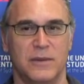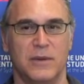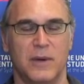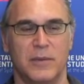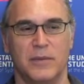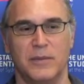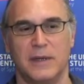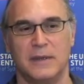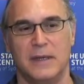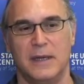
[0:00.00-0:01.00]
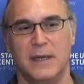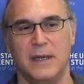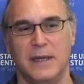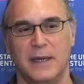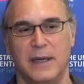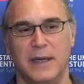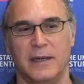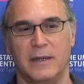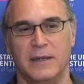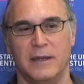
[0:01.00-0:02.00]
wampum belt.
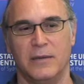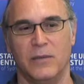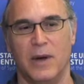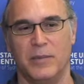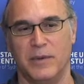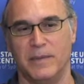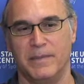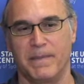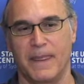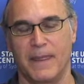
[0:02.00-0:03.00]
And wampum